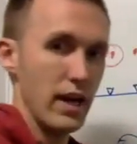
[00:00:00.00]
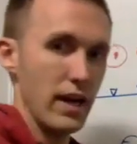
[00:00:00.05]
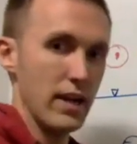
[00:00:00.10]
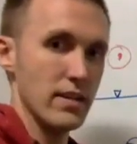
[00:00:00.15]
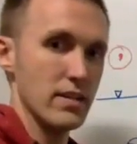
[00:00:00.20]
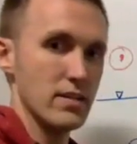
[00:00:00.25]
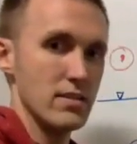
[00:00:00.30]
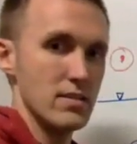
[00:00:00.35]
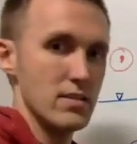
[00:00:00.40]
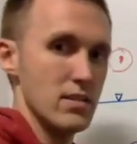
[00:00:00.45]

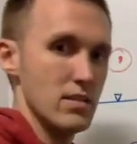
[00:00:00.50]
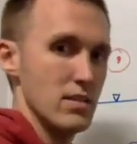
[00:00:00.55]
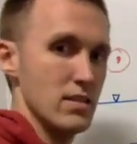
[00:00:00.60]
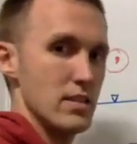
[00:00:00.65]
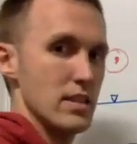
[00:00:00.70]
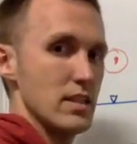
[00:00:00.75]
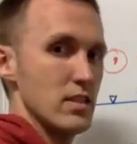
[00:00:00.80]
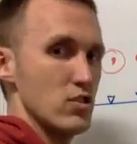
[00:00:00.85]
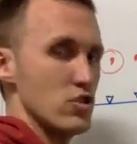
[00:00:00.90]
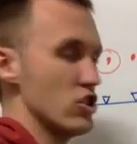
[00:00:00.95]
that
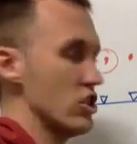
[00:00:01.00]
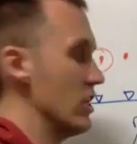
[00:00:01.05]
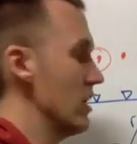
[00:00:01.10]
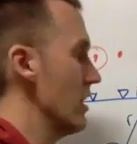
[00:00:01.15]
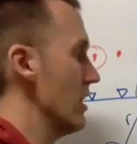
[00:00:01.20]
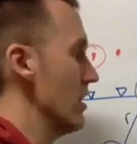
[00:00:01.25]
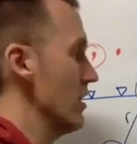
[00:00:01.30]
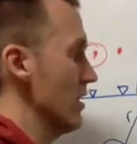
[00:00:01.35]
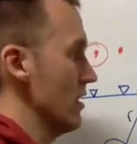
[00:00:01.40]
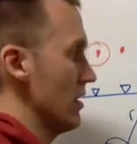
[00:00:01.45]
little
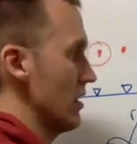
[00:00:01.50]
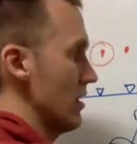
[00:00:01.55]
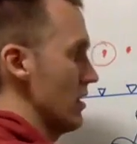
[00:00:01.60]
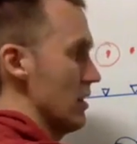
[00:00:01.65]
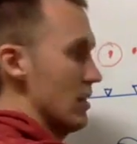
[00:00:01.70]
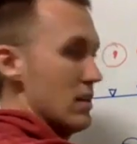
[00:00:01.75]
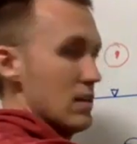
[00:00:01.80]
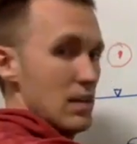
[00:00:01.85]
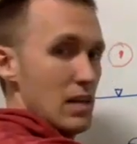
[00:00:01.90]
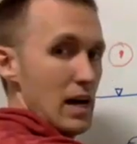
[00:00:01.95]
g
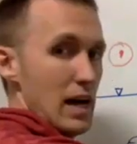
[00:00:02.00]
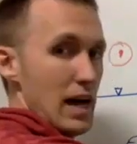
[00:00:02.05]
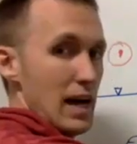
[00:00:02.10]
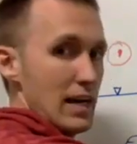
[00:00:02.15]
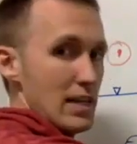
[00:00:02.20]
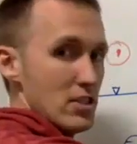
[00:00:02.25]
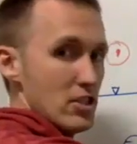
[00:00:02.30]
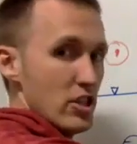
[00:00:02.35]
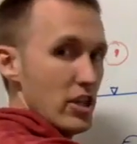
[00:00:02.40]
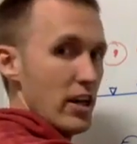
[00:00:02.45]

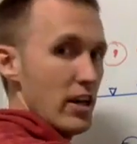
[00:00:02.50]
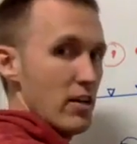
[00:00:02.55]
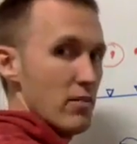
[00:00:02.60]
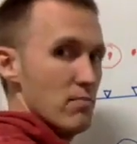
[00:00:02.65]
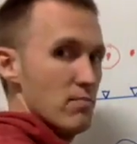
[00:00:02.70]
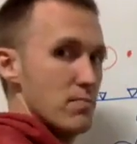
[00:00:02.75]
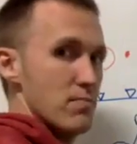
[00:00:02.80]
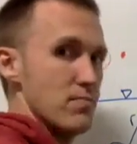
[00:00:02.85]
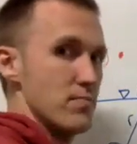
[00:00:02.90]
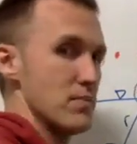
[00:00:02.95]

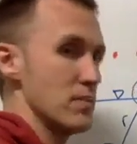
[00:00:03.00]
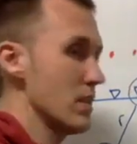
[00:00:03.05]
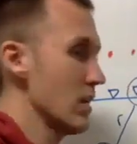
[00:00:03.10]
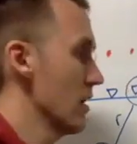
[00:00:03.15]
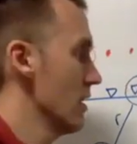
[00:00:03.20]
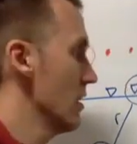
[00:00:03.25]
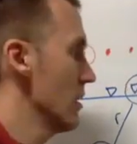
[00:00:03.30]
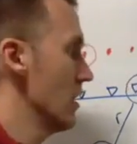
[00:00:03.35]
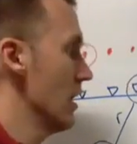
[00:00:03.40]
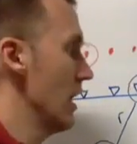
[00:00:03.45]
ij,
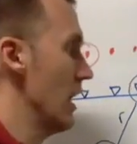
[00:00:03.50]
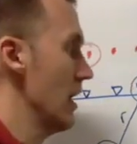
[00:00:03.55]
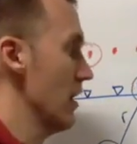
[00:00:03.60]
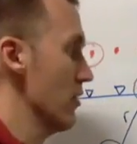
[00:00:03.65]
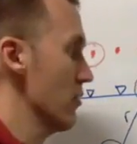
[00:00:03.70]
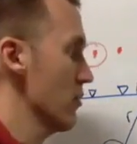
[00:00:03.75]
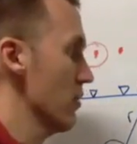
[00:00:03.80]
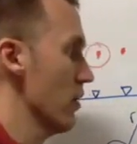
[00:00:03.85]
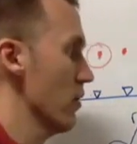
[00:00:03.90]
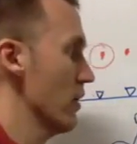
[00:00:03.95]

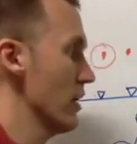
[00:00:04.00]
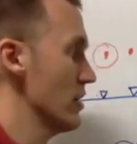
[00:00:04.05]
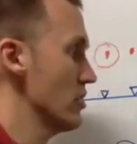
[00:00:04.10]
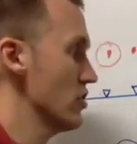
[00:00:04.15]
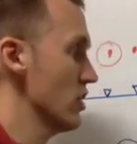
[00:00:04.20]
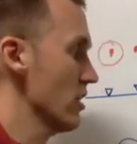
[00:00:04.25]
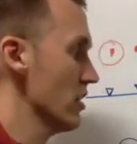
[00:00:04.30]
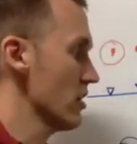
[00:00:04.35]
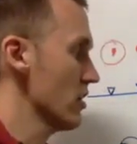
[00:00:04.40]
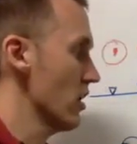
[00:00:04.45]
ith row and
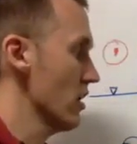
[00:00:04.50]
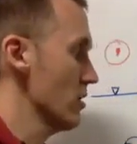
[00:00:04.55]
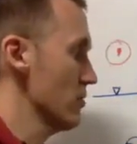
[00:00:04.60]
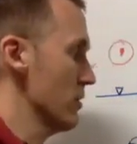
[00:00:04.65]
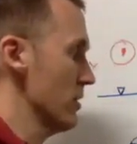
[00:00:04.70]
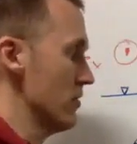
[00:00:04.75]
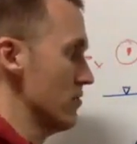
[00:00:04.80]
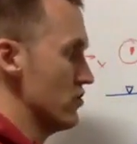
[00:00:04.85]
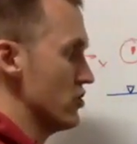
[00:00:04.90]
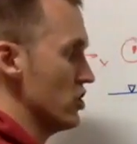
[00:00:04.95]
jth column
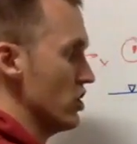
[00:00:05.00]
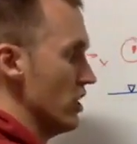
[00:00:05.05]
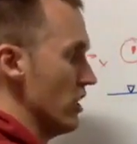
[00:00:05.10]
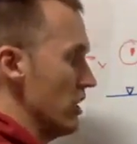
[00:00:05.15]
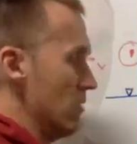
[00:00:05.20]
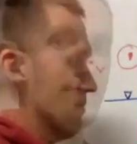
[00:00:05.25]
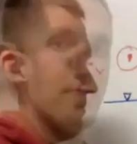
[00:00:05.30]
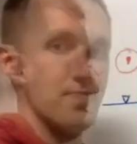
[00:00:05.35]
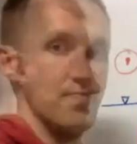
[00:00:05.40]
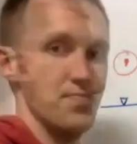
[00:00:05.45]
of
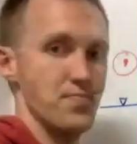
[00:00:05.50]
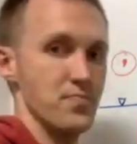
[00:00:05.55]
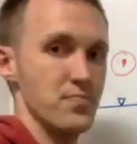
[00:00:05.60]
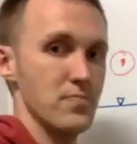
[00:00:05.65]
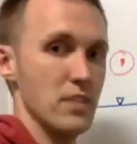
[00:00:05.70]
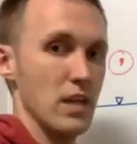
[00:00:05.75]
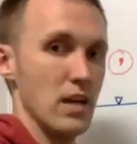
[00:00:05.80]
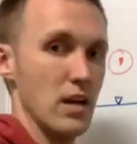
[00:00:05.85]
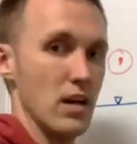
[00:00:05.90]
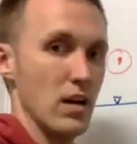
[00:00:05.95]
G.
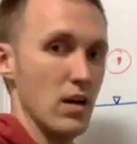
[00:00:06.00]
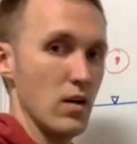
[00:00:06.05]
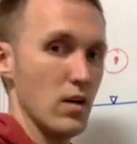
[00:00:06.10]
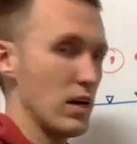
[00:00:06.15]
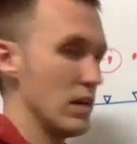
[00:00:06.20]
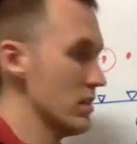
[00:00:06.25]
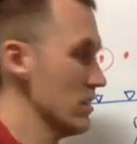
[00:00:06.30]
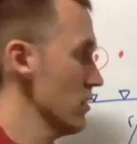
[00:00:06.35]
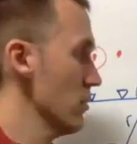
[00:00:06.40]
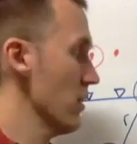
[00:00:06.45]

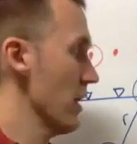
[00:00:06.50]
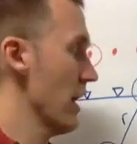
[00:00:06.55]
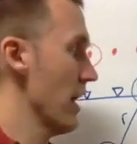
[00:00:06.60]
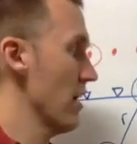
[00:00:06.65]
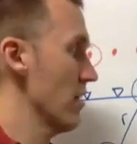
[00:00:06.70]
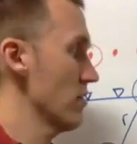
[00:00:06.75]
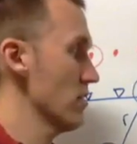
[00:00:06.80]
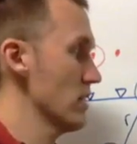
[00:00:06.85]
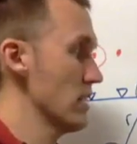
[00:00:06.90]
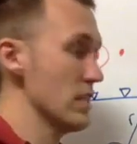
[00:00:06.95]
Okay, so we
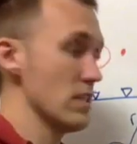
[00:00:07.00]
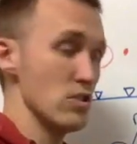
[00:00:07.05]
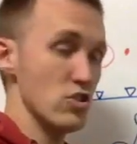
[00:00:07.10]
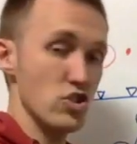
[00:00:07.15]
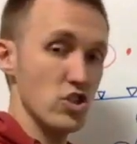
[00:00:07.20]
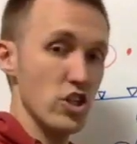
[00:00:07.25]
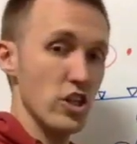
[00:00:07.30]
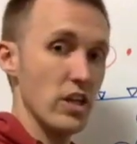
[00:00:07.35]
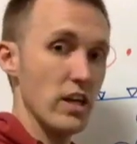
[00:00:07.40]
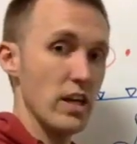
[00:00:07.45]
have little
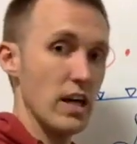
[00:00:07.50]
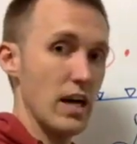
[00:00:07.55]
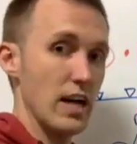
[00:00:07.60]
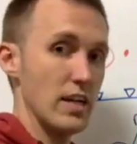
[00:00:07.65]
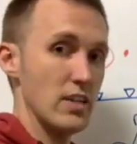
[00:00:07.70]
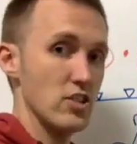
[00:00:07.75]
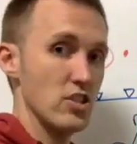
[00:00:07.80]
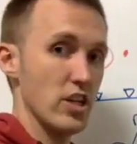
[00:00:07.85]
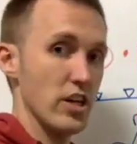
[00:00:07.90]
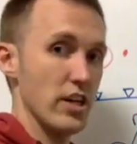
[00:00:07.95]
g
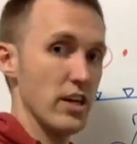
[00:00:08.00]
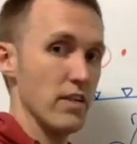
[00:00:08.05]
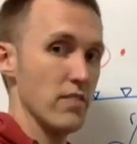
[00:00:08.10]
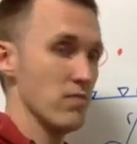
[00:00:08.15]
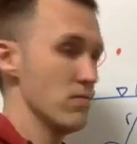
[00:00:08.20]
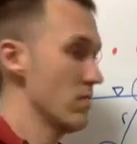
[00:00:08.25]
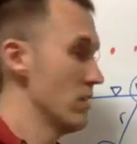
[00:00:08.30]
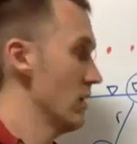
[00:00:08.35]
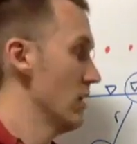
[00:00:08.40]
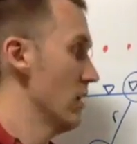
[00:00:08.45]
ij,